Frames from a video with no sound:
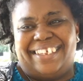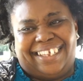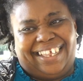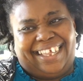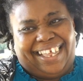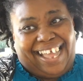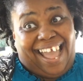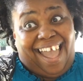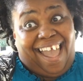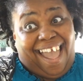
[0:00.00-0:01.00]

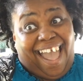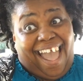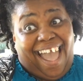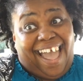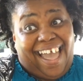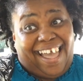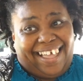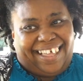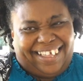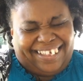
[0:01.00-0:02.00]

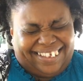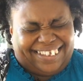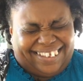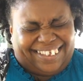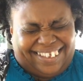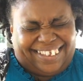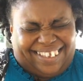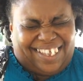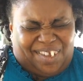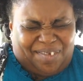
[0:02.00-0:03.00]

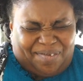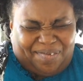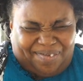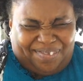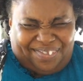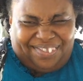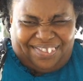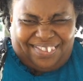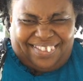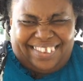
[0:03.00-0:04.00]

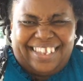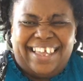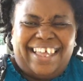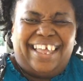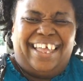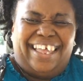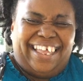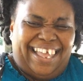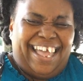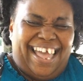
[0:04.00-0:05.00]

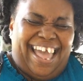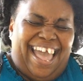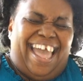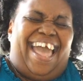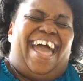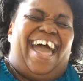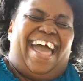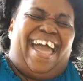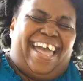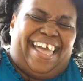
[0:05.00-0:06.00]

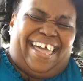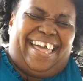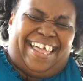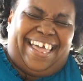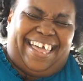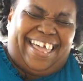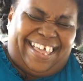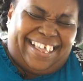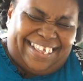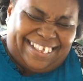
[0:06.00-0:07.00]

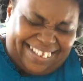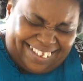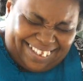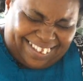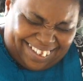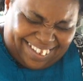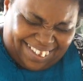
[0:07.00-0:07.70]
[no speech]